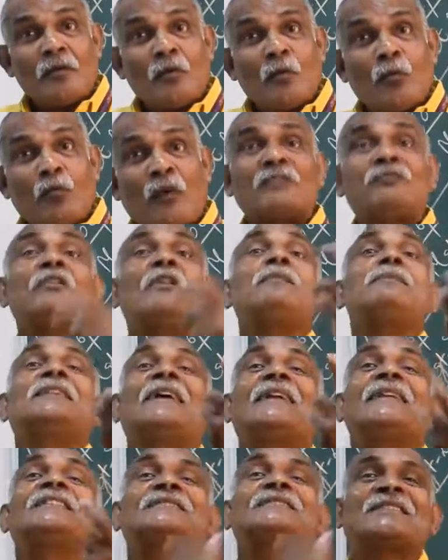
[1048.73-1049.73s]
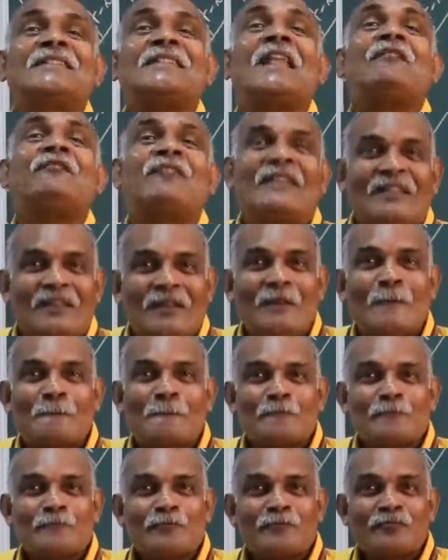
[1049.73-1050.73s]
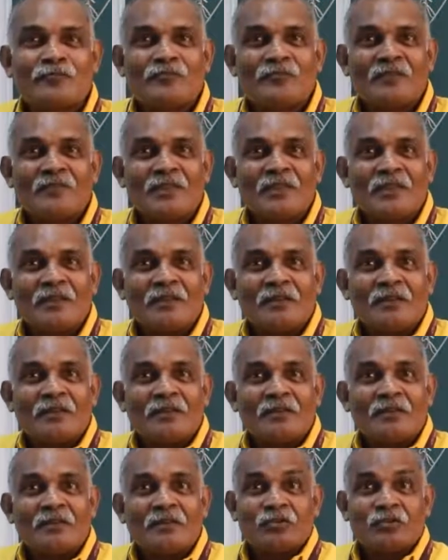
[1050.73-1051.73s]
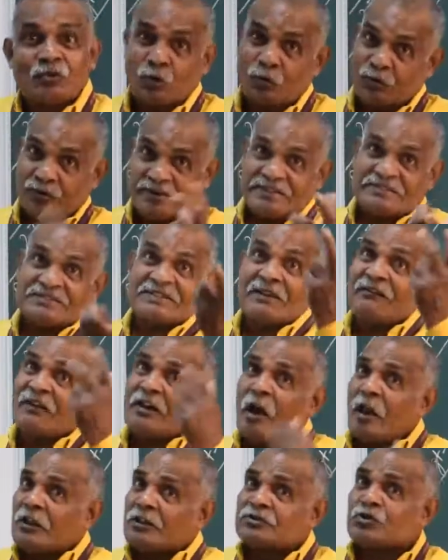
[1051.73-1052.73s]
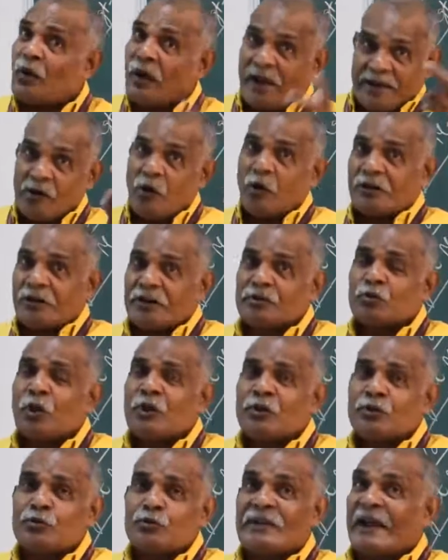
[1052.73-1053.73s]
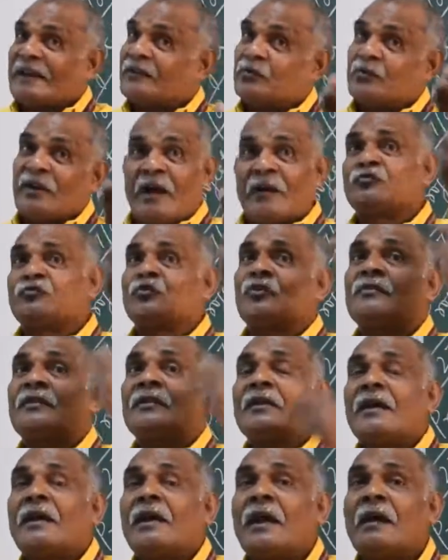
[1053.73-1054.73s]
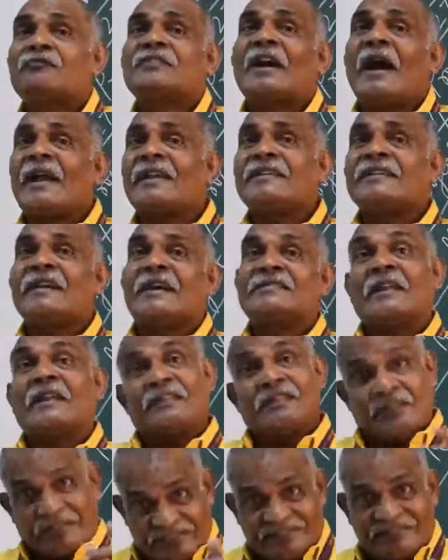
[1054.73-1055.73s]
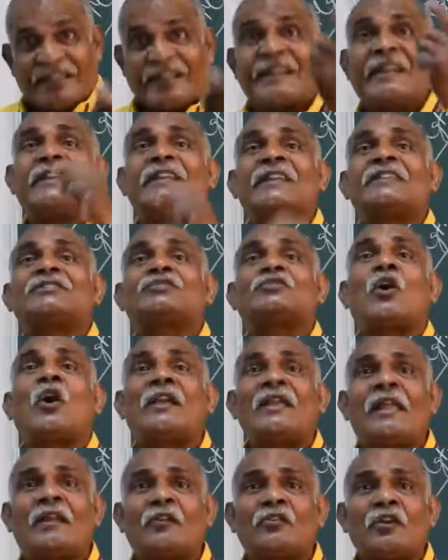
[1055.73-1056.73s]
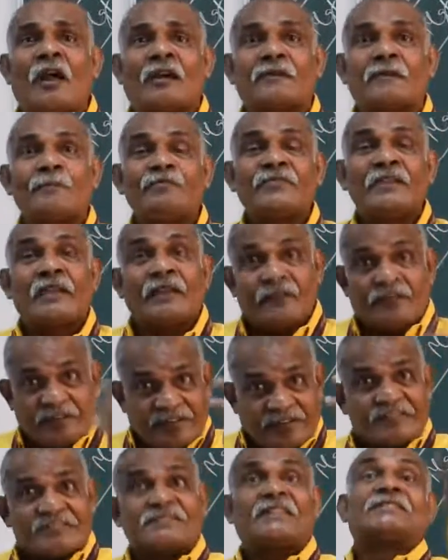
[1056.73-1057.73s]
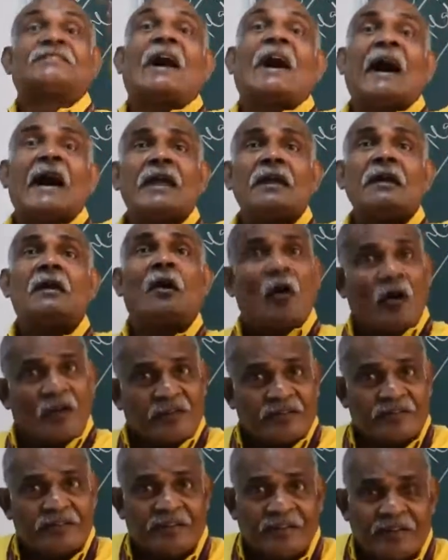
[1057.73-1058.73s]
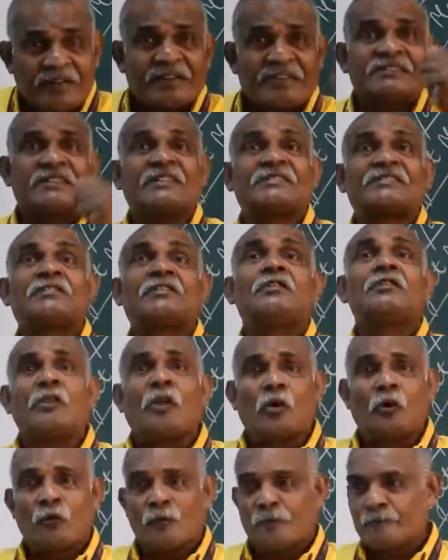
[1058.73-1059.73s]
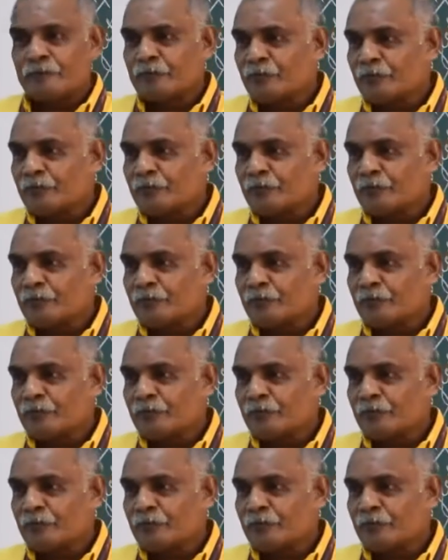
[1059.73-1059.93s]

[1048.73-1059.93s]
What will be the risk level? So risk level also, I already told you that you have to have the idea that is there any risk or not? If the risk is high or the risk is low.